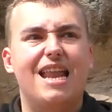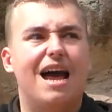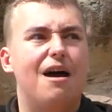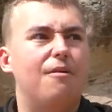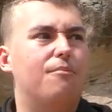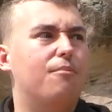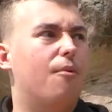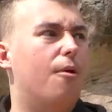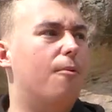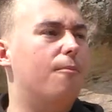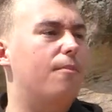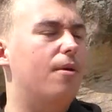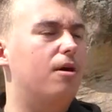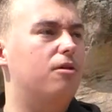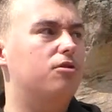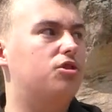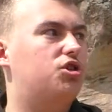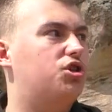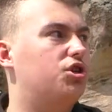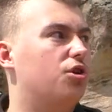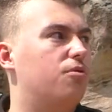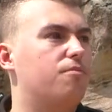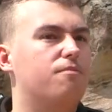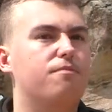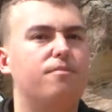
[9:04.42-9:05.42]
Now Mumbo
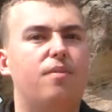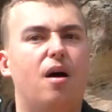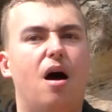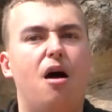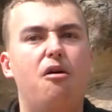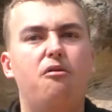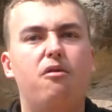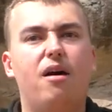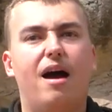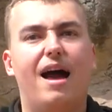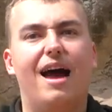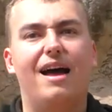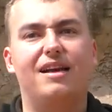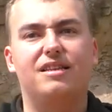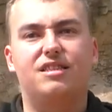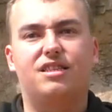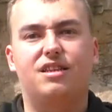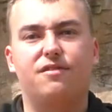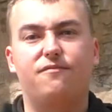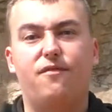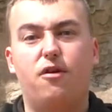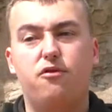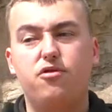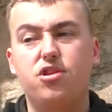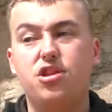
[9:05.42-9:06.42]
Jumbo
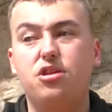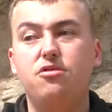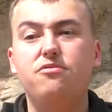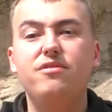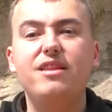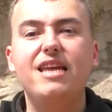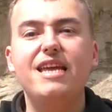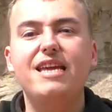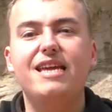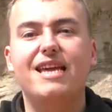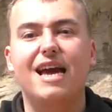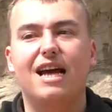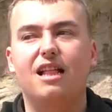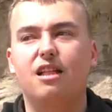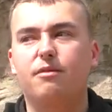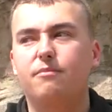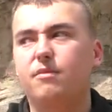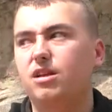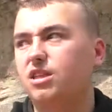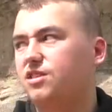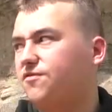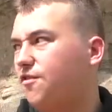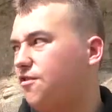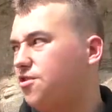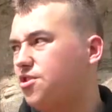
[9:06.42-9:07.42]
has very unique
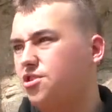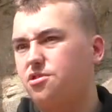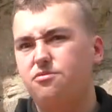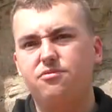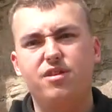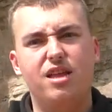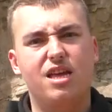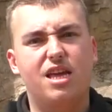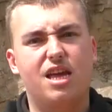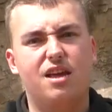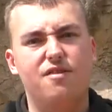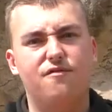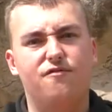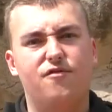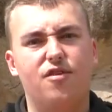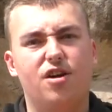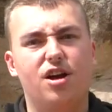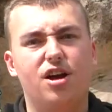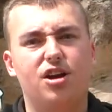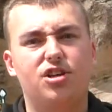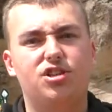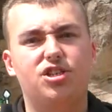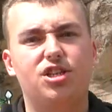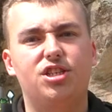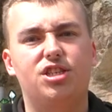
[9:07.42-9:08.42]
elements, very unique
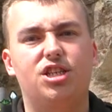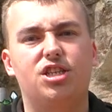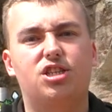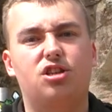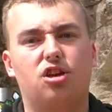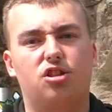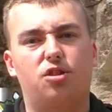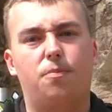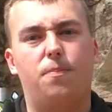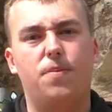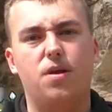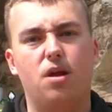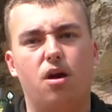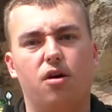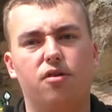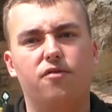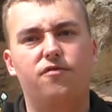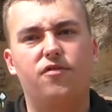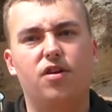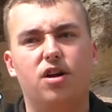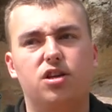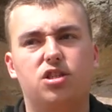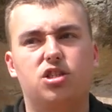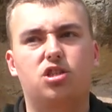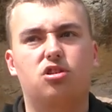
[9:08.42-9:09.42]
inversions. It's got the
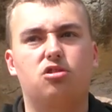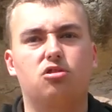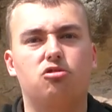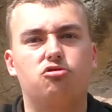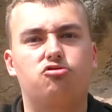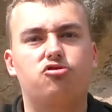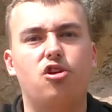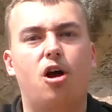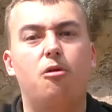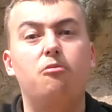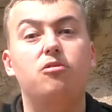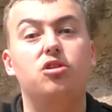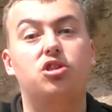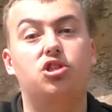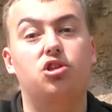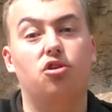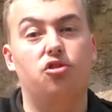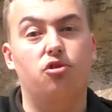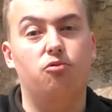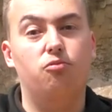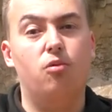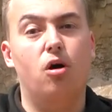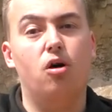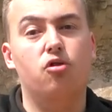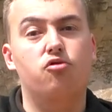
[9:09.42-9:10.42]
Beyond Vertical Drop, which
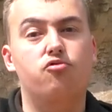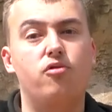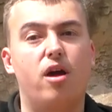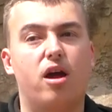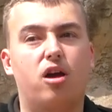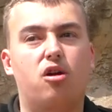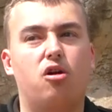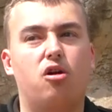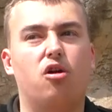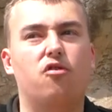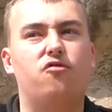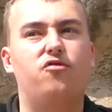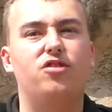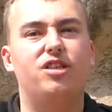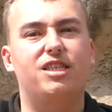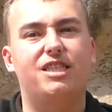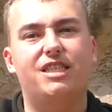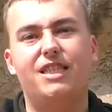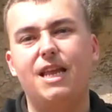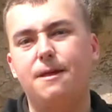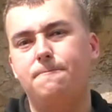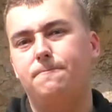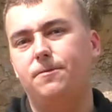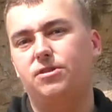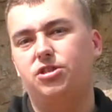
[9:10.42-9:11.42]
took the world record for the
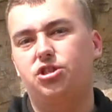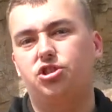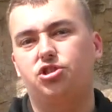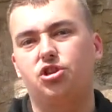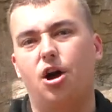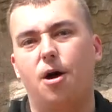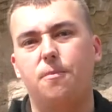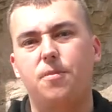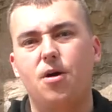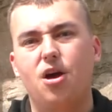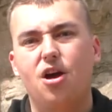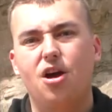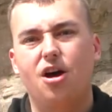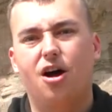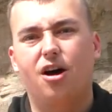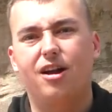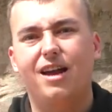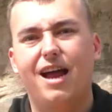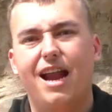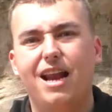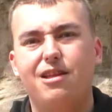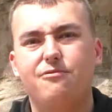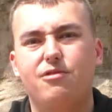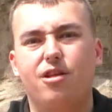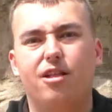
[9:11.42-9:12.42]
steepest drop
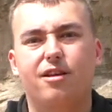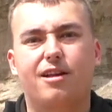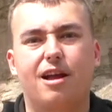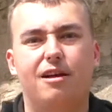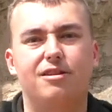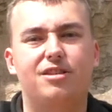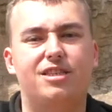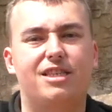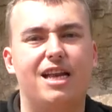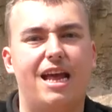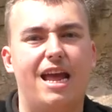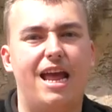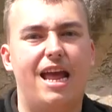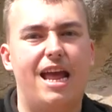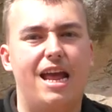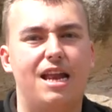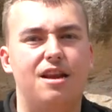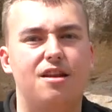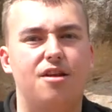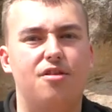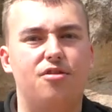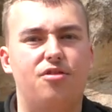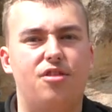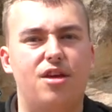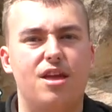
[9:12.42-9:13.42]
on any roller coaster
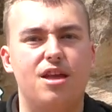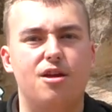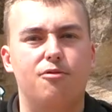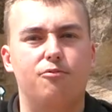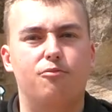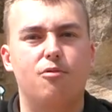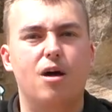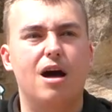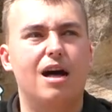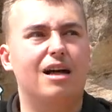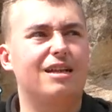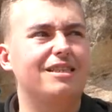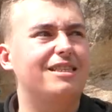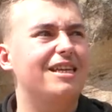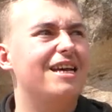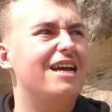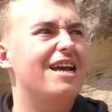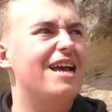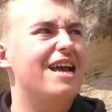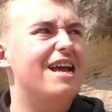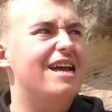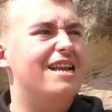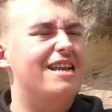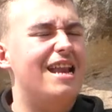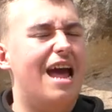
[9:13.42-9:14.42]
in the world.
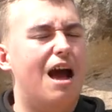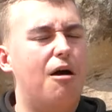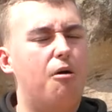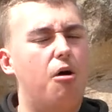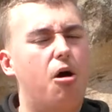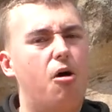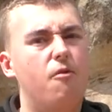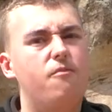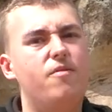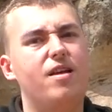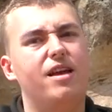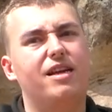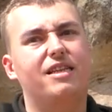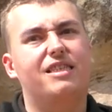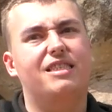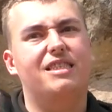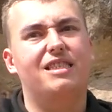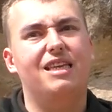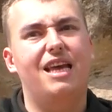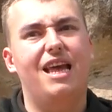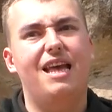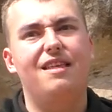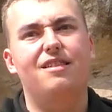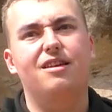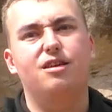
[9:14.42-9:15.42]
Now
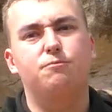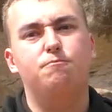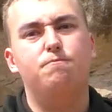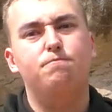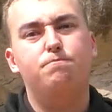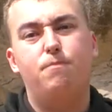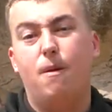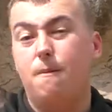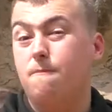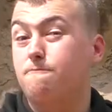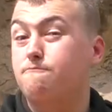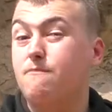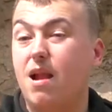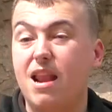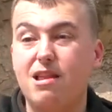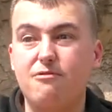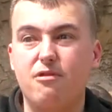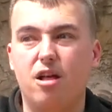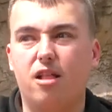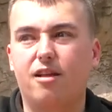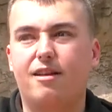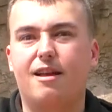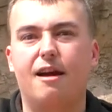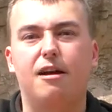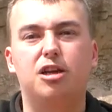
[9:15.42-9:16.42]
obviously there's been many
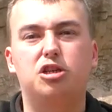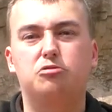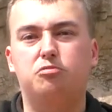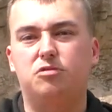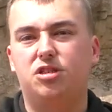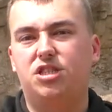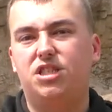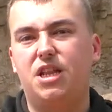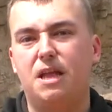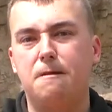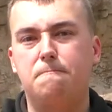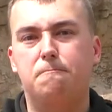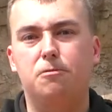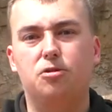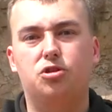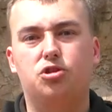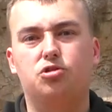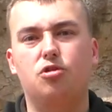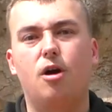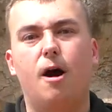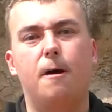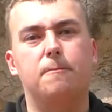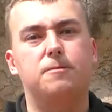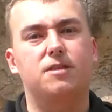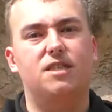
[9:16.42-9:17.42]
roller coasters with steeper
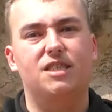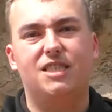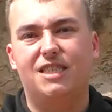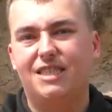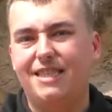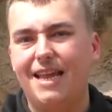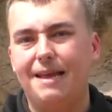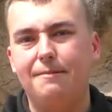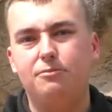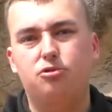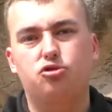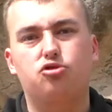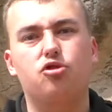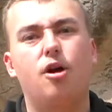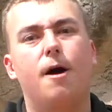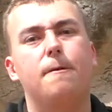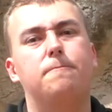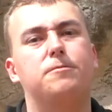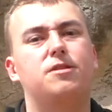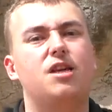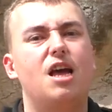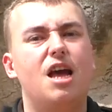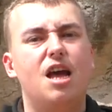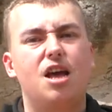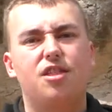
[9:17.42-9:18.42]
drops and steep
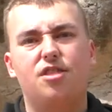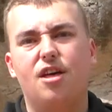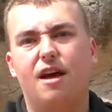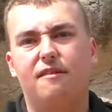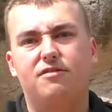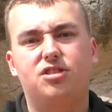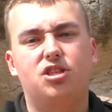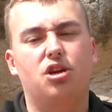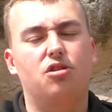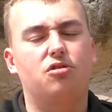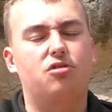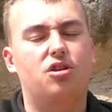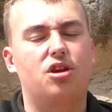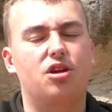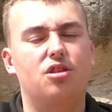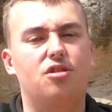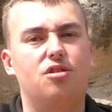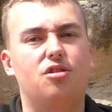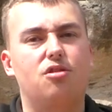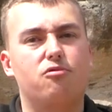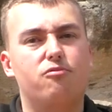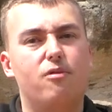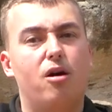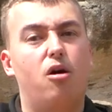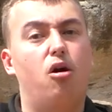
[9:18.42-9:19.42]
drops that have
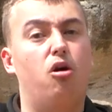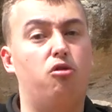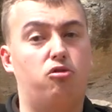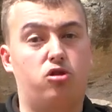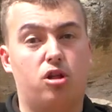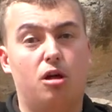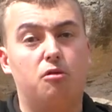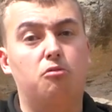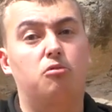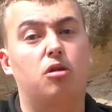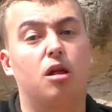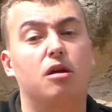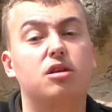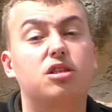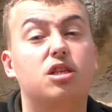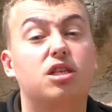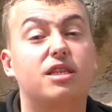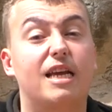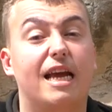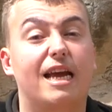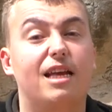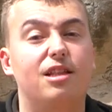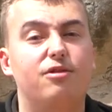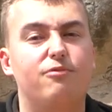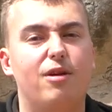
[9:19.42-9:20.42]
taken the, or close to
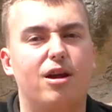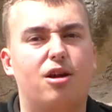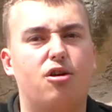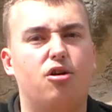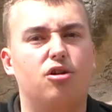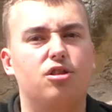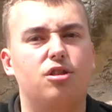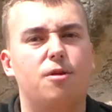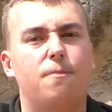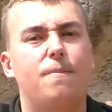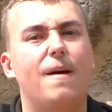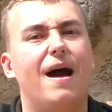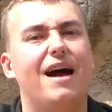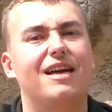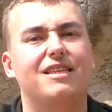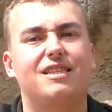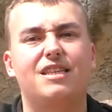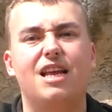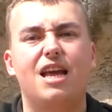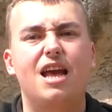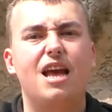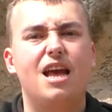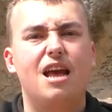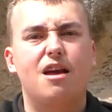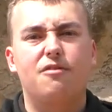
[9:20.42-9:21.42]
taking the record in the
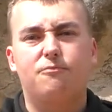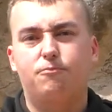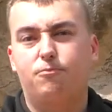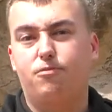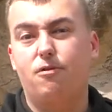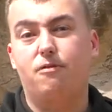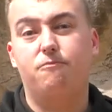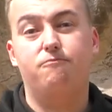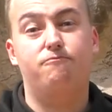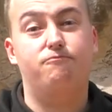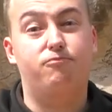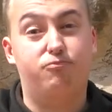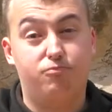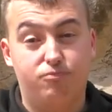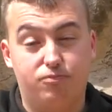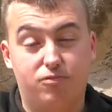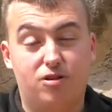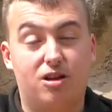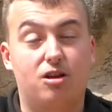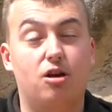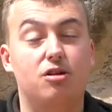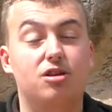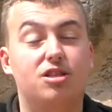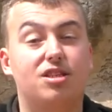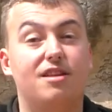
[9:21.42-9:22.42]
past. But
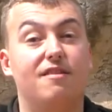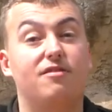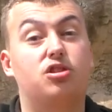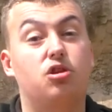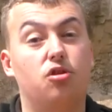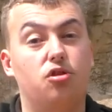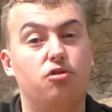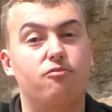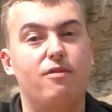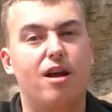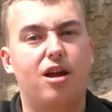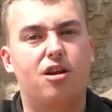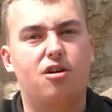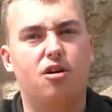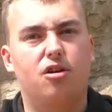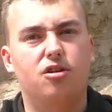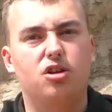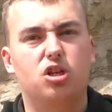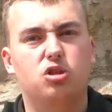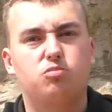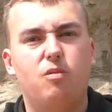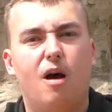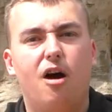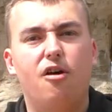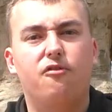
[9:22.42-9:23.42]
coaster that took the
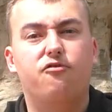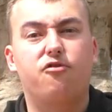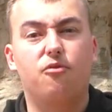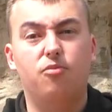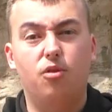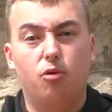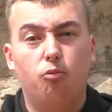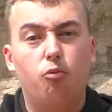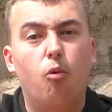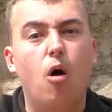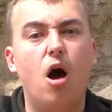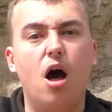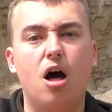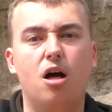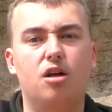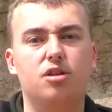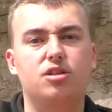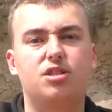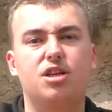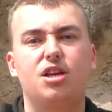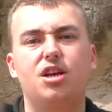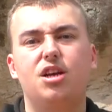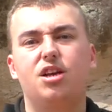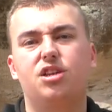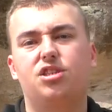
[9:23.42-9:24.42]
record as well from the
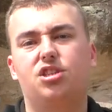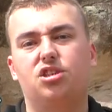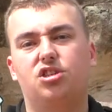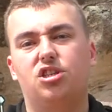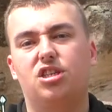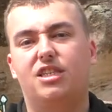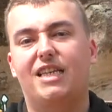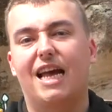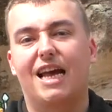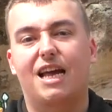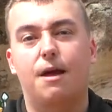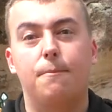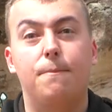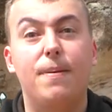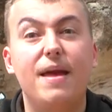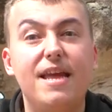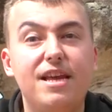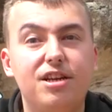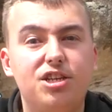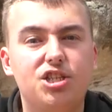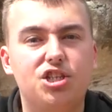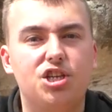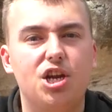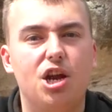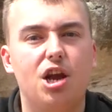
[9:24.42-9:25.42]
world, such as
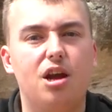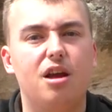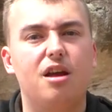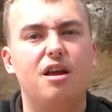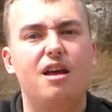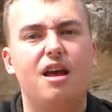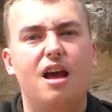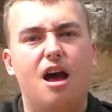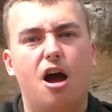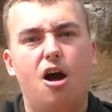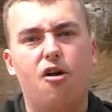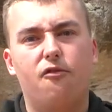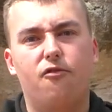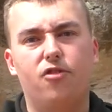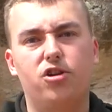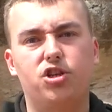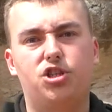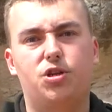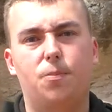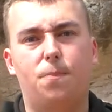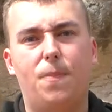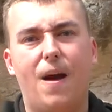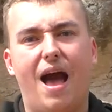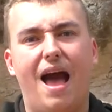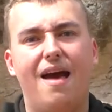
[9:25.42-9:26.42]
Takabisha over
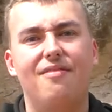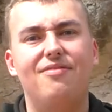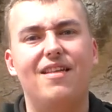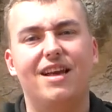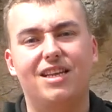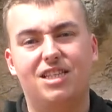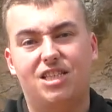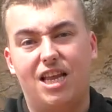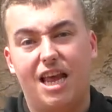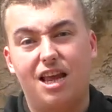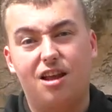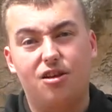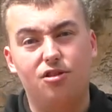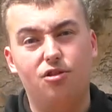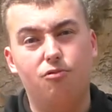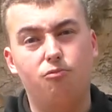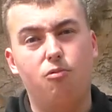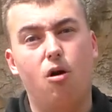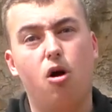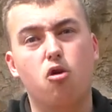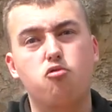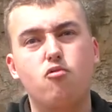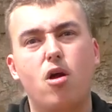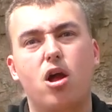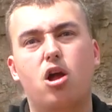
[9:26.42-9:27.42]
in Japan. That's taken the
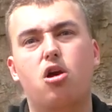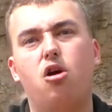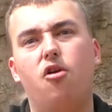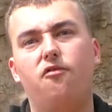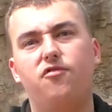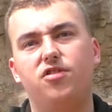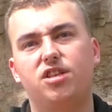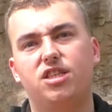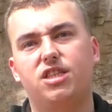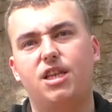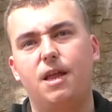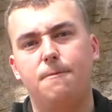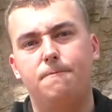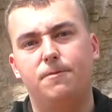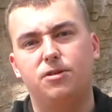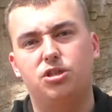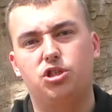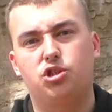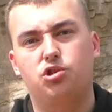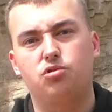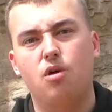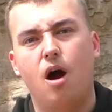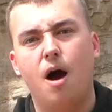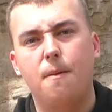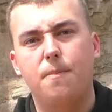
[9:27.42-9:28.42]
world record for the
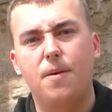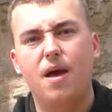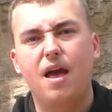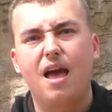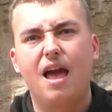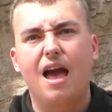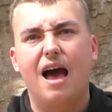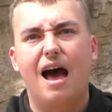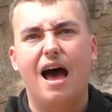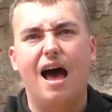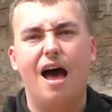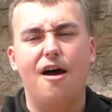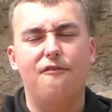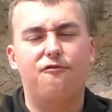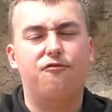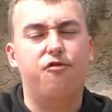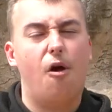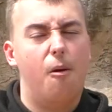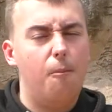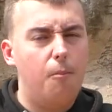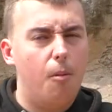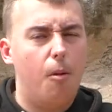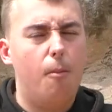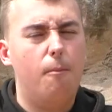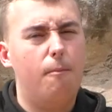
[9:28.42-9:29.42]
steepest drop uh,
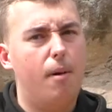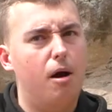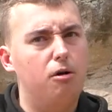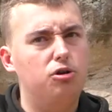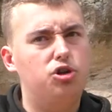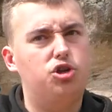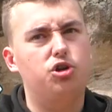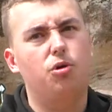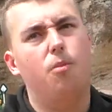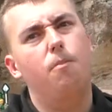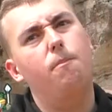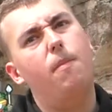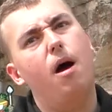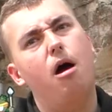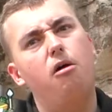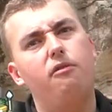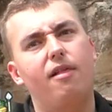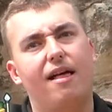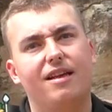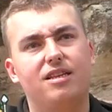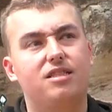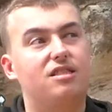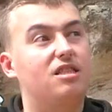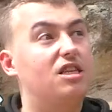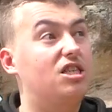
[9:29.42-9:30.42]
from Mumbo
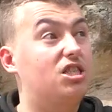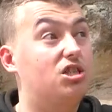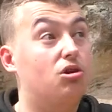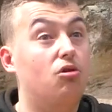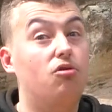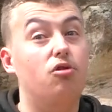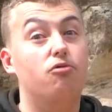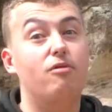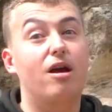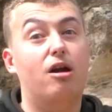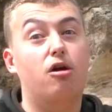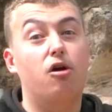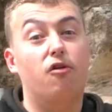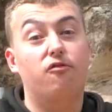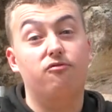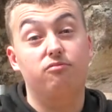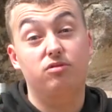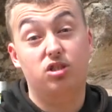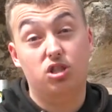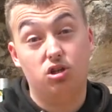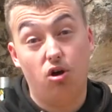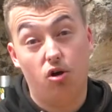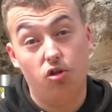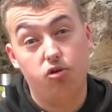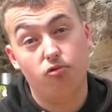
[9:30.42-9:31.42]
Jumbo. That's, this took the record
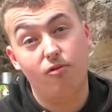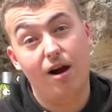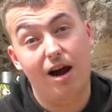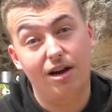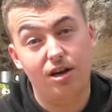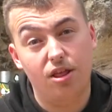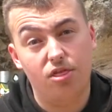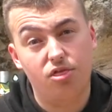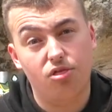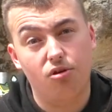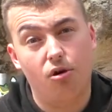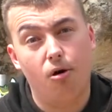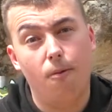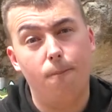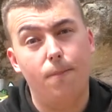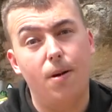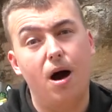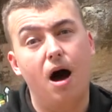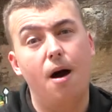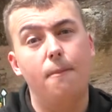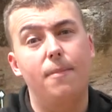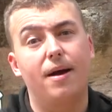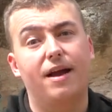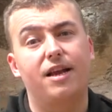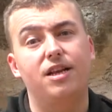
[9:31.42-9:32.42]
from Saw the Ride at Thorpe
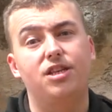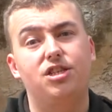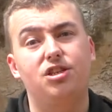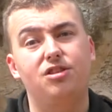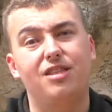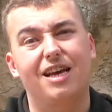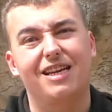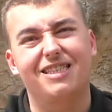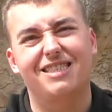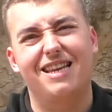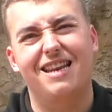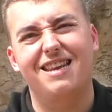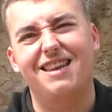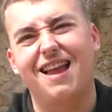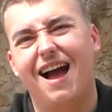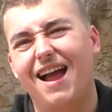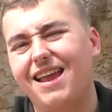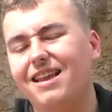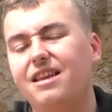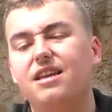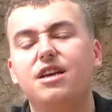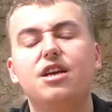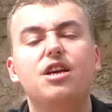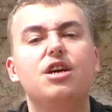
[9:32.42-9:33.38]
Park back in 2009.